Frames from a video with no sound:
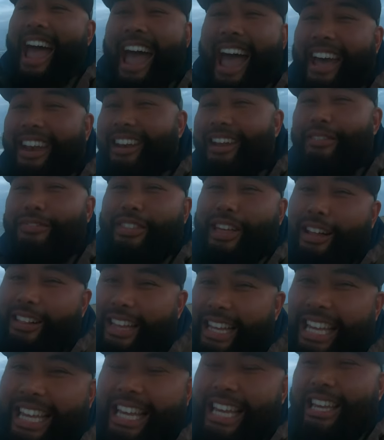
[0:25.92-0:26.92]
and if
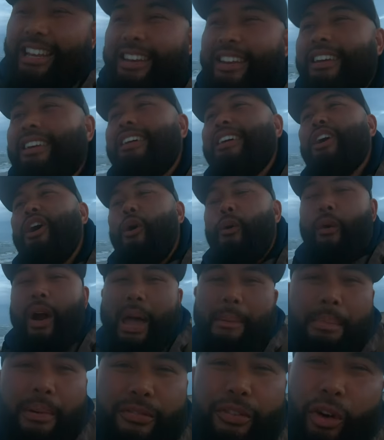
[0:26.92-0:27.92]
they'll eat
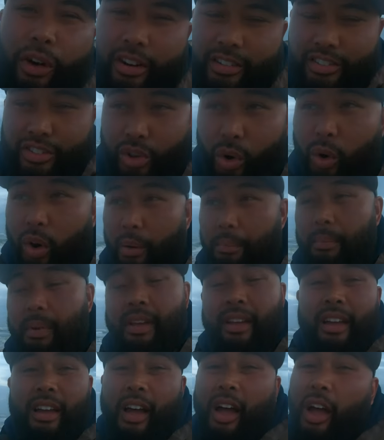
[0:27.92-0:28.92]
right before a storm.
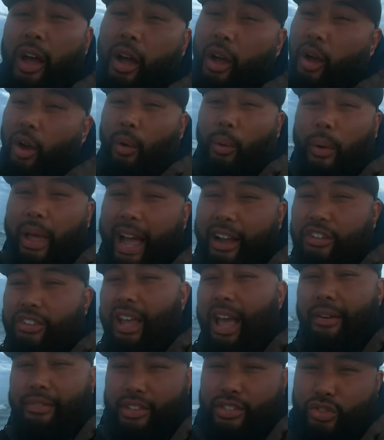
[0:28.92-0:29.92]
We
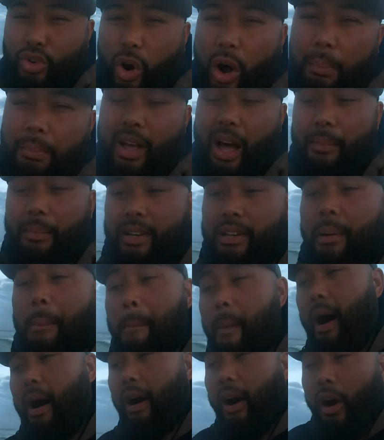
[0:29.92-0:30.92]
actually have a storm coming
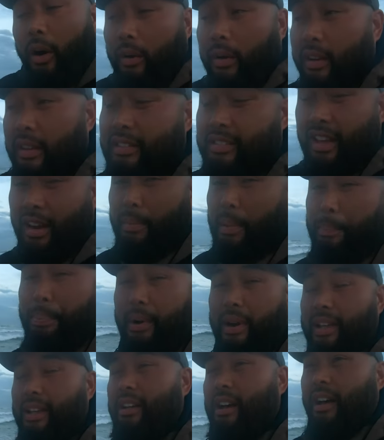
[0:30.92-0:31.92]
tomorrow. It's gonna be
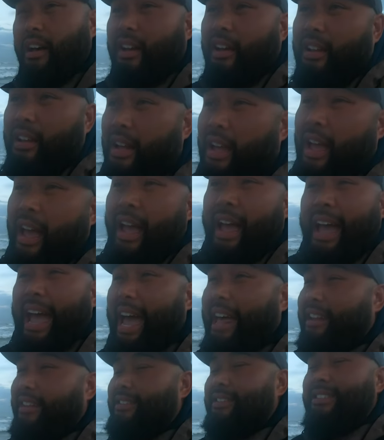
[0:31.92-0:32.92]
pretty good.
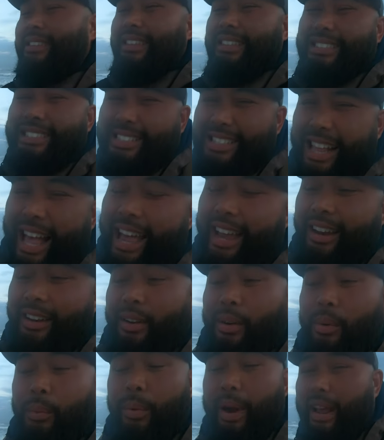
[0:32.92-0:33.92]
Had a slight
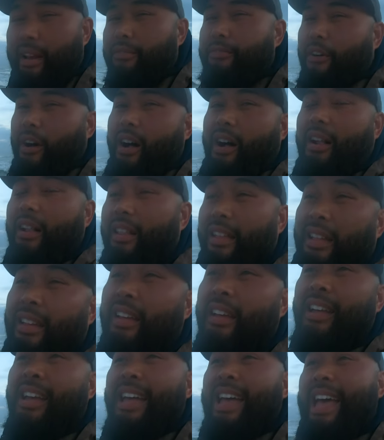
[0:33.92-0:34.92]
rainfall
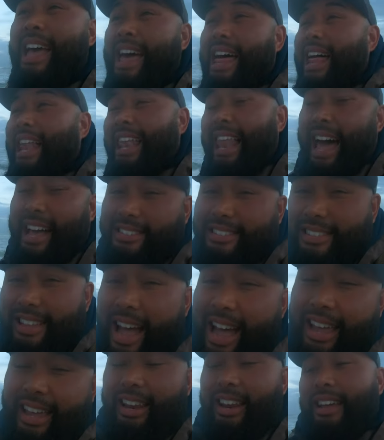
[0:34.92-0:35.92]
last
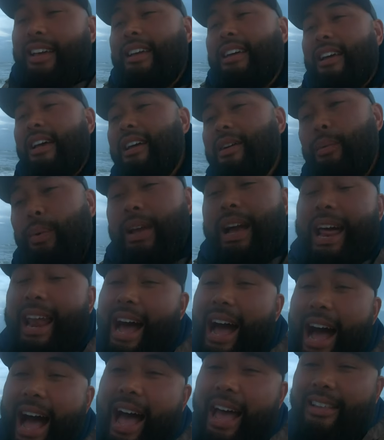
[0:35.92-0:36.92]
night. We got a
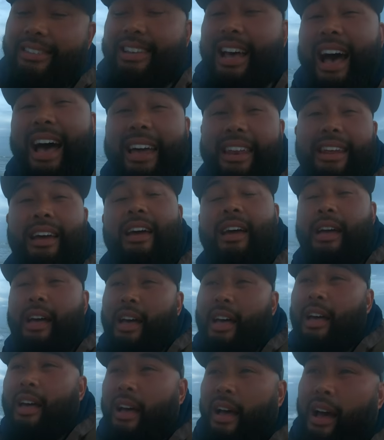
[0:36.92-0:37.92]
high tide
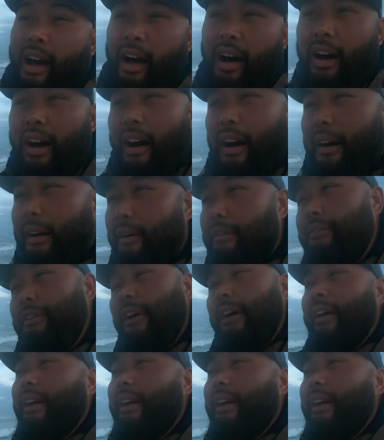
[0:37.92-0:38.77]
of